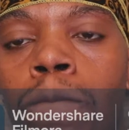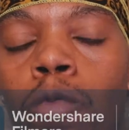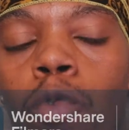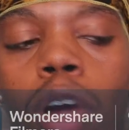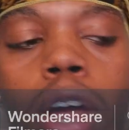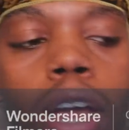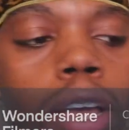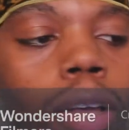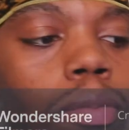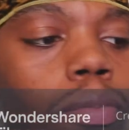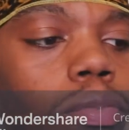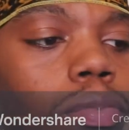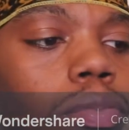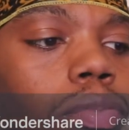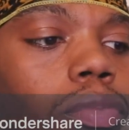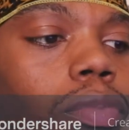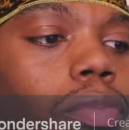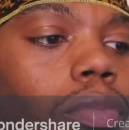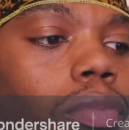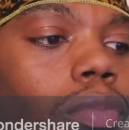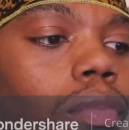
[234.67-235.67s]
Right.
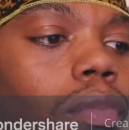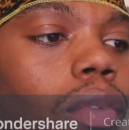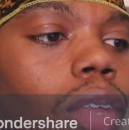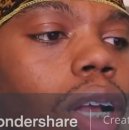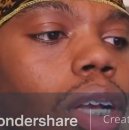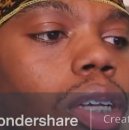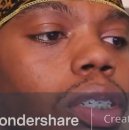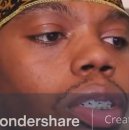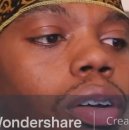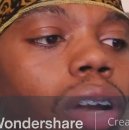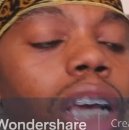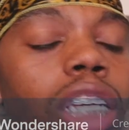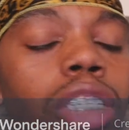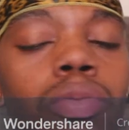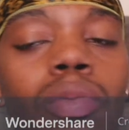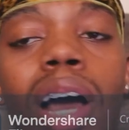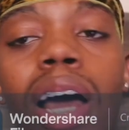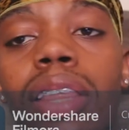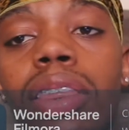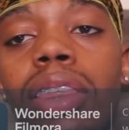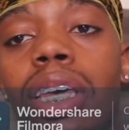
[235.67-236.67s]
So
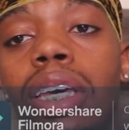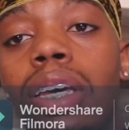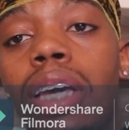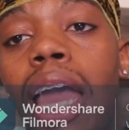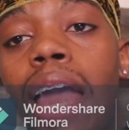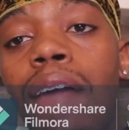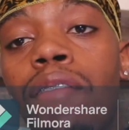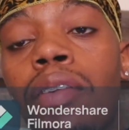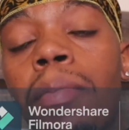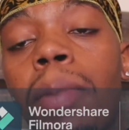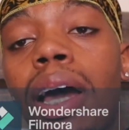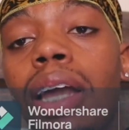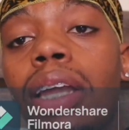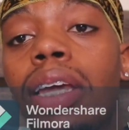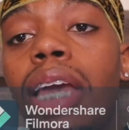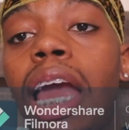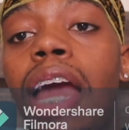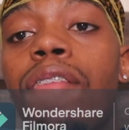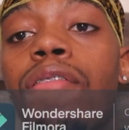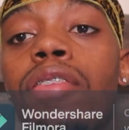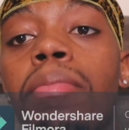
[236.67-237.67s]
that's why I think
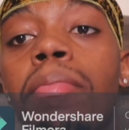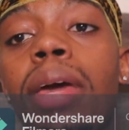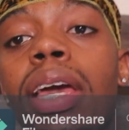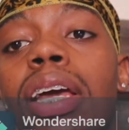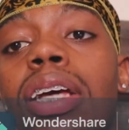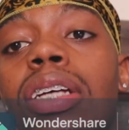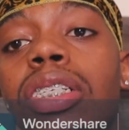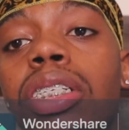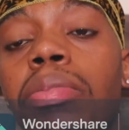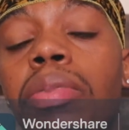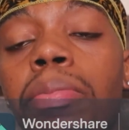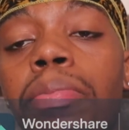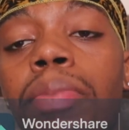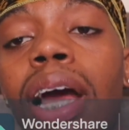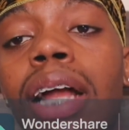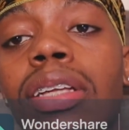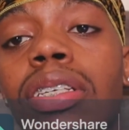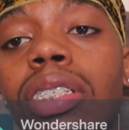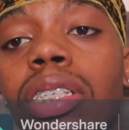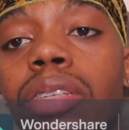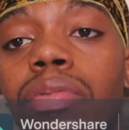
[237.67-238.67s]
everybody, every man should be
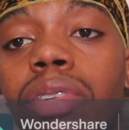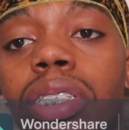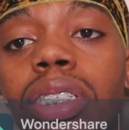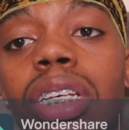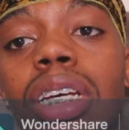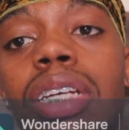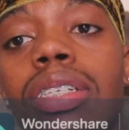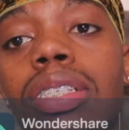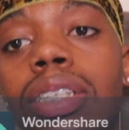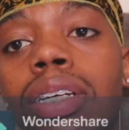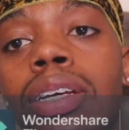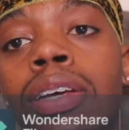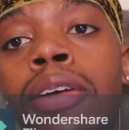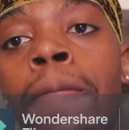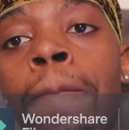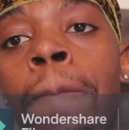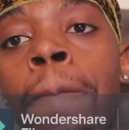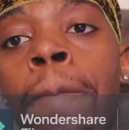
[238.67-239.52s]
practicing retention.